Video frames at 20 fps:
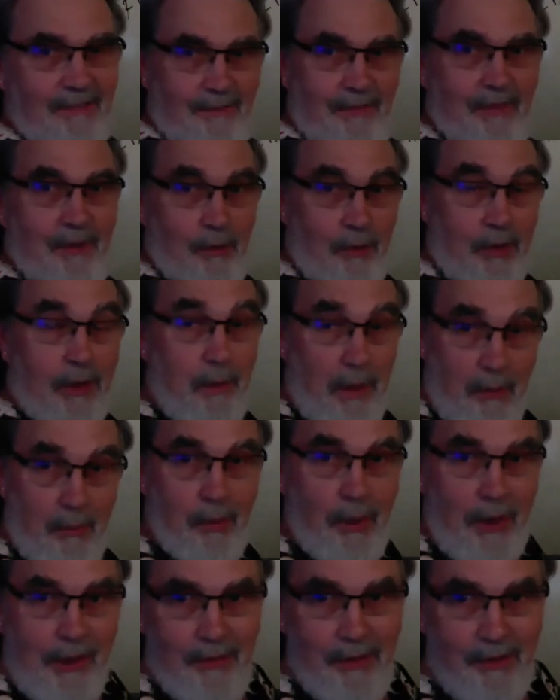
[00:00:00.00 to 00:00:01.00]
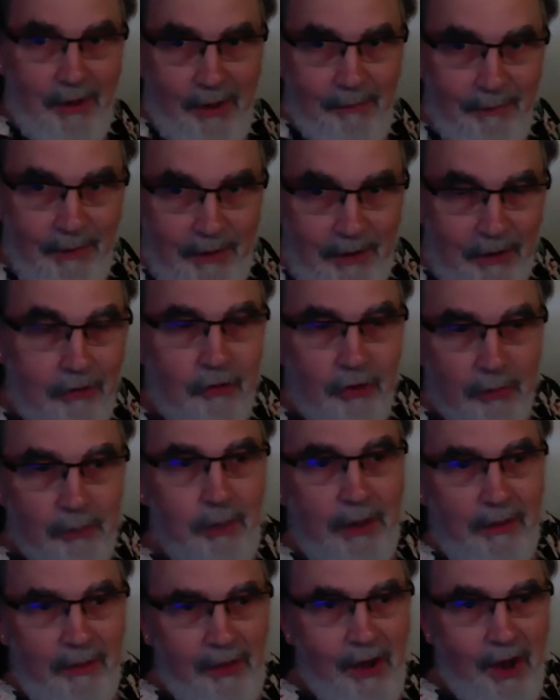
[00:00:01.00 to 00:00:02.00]
he didn't just
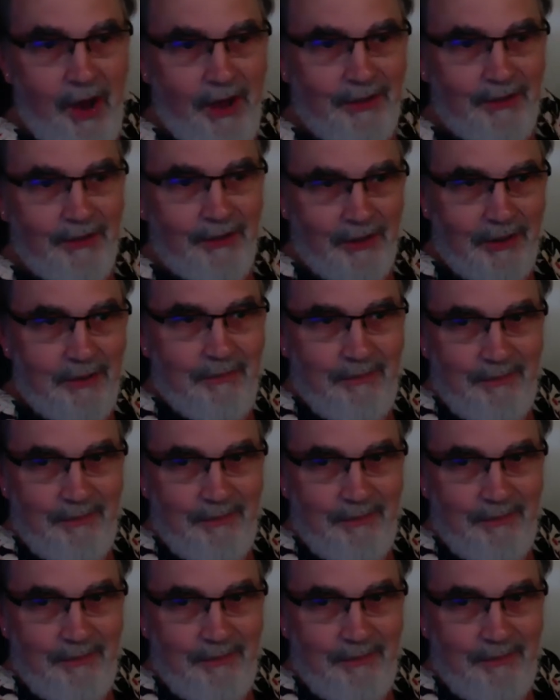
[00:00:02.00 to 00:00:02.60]
play the odds,